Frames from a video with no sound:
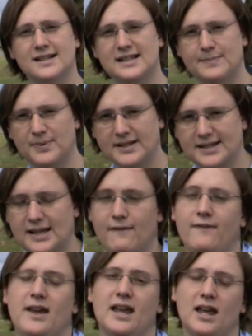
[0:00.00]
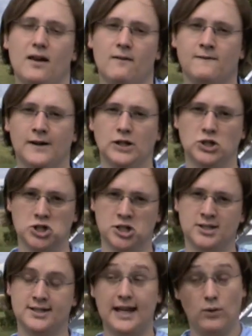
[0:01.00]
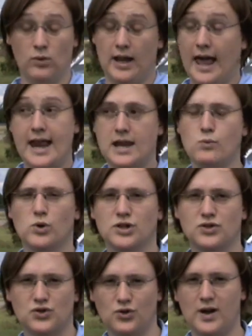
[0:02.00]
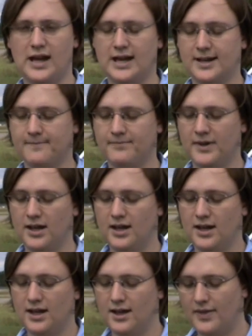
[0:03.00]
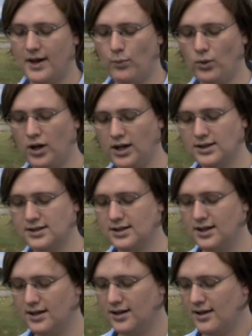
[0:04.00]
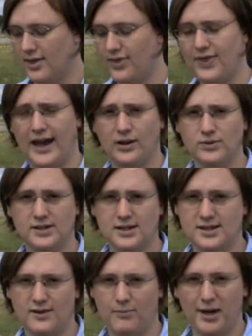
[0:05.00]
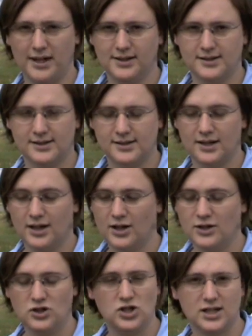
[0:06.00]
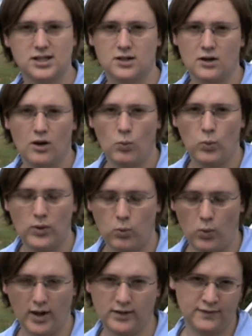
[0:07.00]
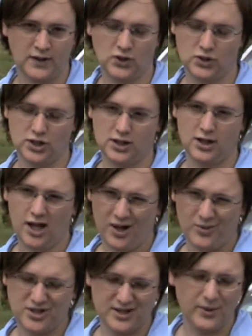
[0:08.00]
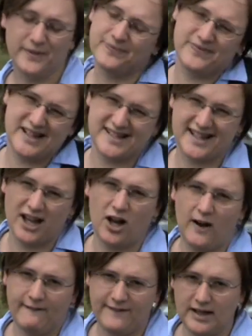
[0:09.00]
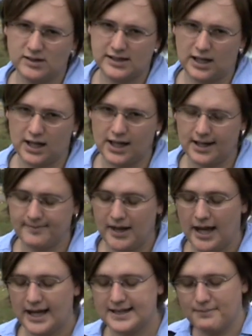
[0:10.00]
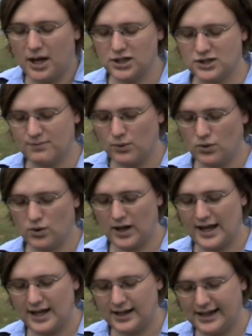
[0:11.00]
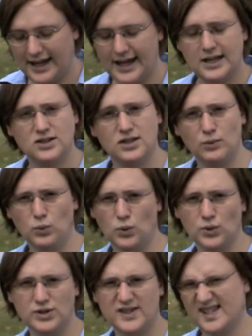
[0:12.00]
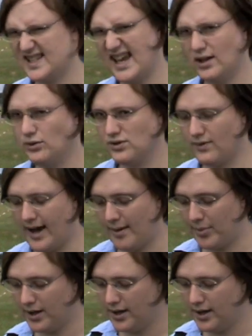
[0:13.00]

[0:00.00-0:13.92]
specific functions in any one screen. There weren't thousands of buttons just with one function, which is what this car feels like. It's much more geared towards the sales rep,